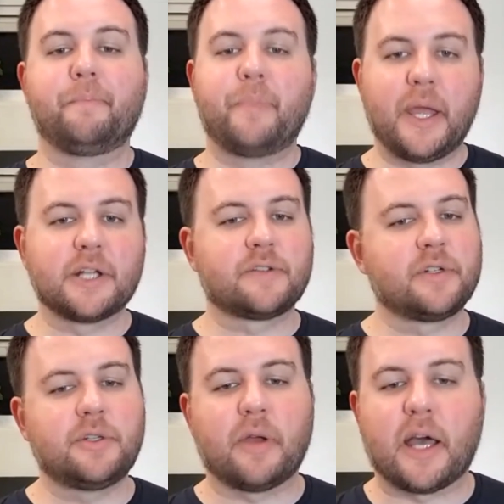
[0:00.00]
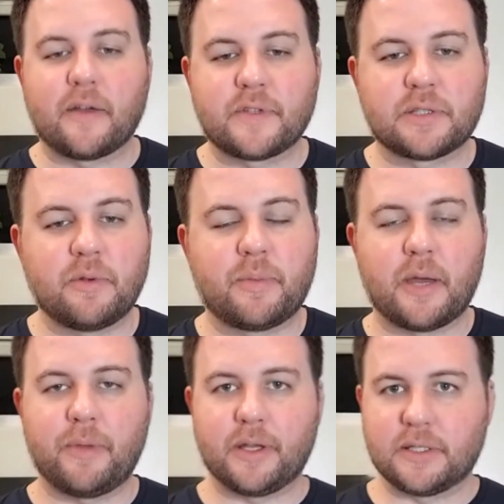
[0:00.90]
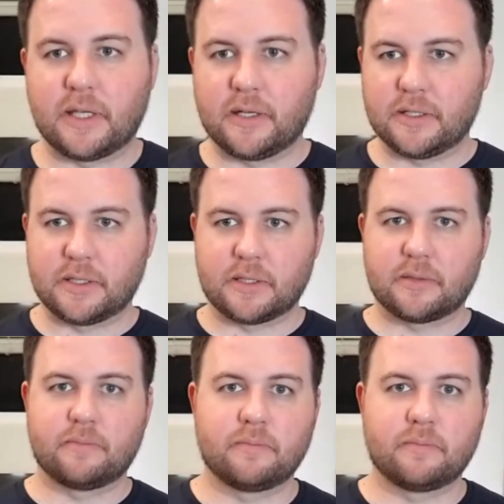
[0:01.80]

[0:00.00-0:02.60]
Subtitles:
Bakersfield, you have to sweep that because that's